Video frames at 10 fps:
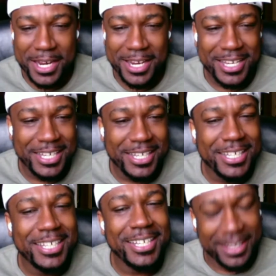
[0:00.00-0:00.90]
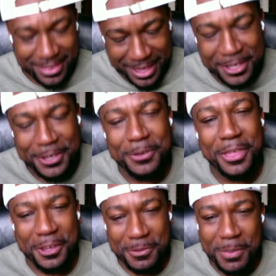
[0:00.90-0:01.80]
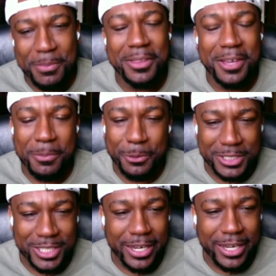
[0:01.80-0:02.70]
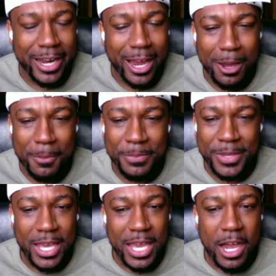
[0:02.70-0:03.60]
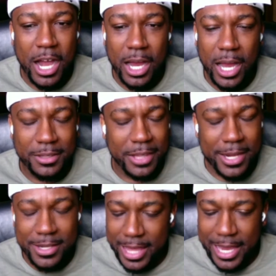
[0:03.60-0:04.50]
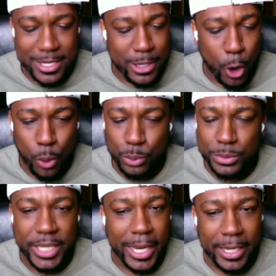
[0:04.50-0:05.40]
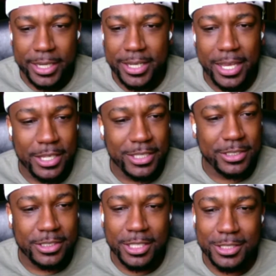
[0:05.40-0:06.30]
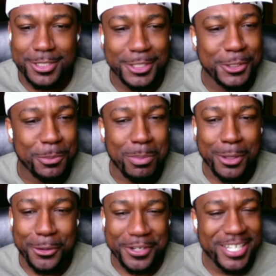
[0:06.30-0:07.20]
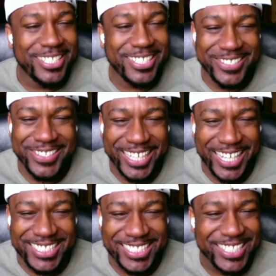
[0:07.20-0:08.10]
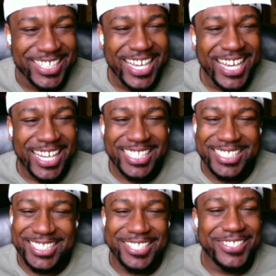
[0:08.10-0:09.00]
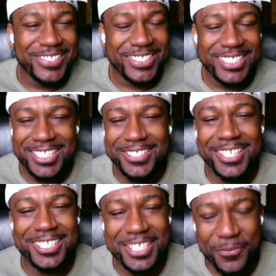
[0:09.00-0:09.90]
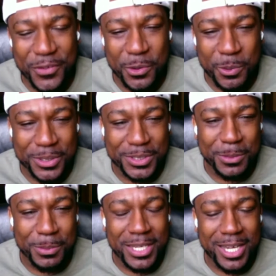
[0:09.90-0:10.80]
It did, man. Thank you, my brother. I appreciate it. That whole day is such a blur. Like it still doesn't even feel real to me.